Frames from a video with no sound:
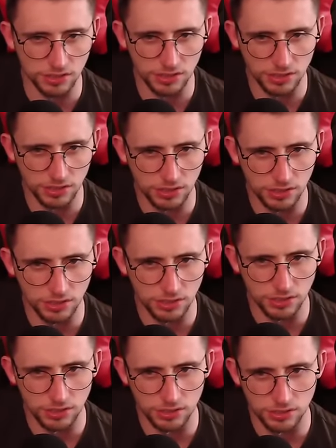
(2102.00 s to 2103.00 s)

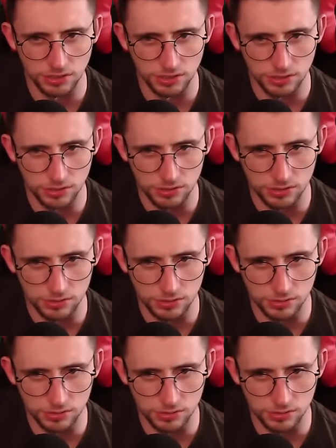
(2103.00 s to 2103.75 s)
(no one is talking)